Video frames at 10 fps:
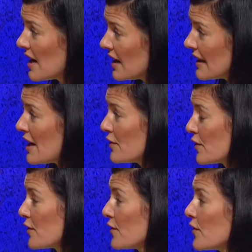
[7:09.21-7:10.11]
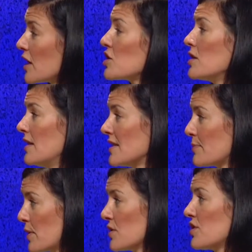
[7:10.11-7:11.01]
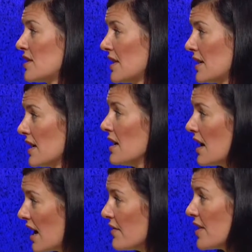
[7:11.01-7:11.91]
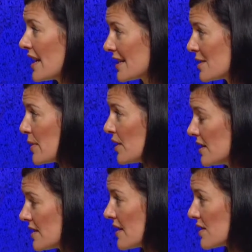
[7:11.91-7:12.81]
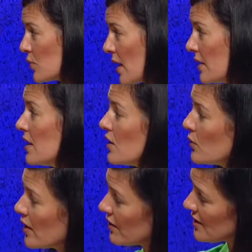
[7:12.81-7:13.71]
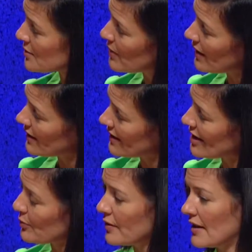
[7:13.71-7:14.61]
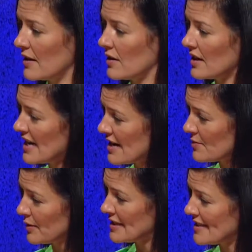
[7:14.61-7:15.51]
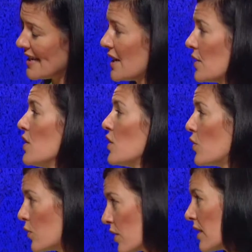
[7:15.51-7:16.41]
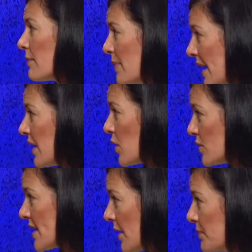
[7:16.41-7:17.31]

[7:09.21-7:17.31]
allow for frictionless purchasing of that experience as well, whether it's buying an airplane ticket or buying a hotel.